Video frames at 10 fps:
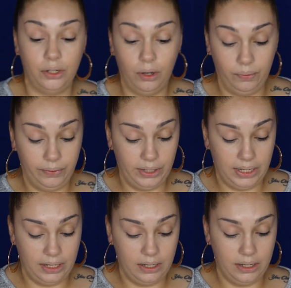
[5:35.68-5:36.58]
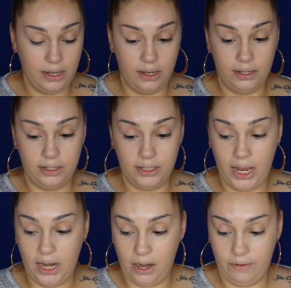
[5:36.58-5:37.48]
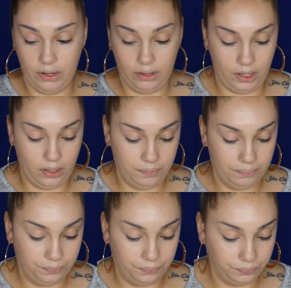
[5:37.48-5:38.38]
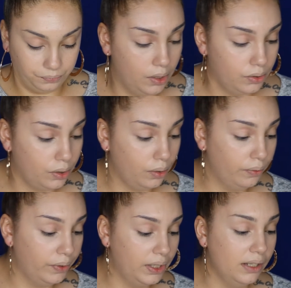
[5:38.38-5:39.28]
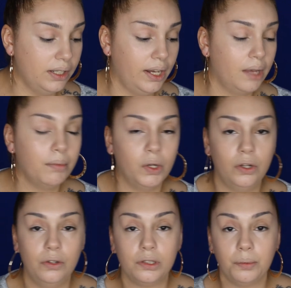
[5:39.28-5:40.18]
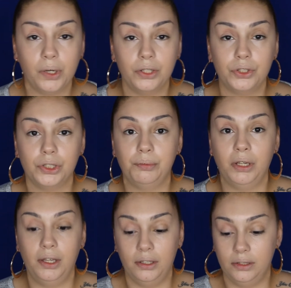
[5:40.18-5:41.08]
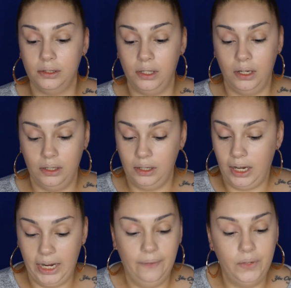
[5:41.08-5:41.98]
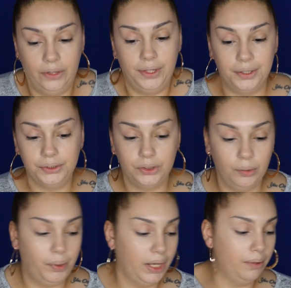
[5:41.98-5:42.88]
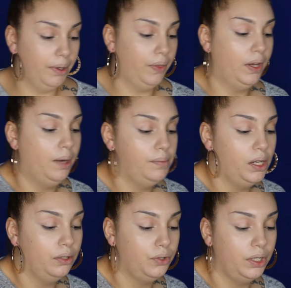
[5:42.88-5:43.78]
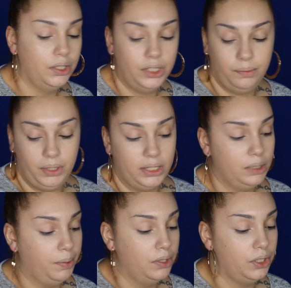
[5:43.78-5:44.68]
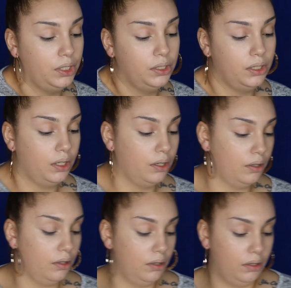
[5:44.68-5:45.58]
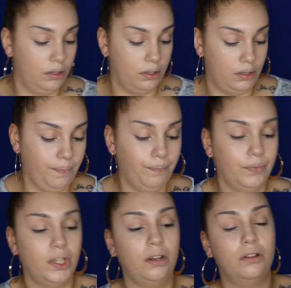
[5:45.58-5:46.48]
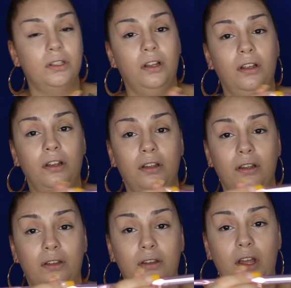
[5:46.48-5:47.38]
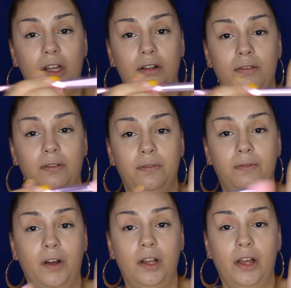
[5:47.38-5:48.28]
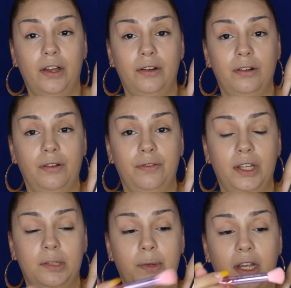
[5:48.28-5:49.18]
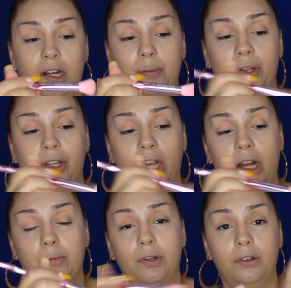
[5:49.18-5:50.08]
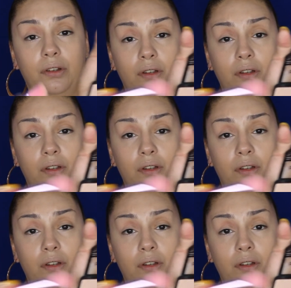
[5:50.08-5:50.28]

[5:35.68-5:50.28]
to hopefully set everything. So for this, I am going to use a brush just because I have nothing else to apply it with, and I'm not trying to dip that sponge into here. There's a lot of fallout. I don't know if that's picking up on the camera,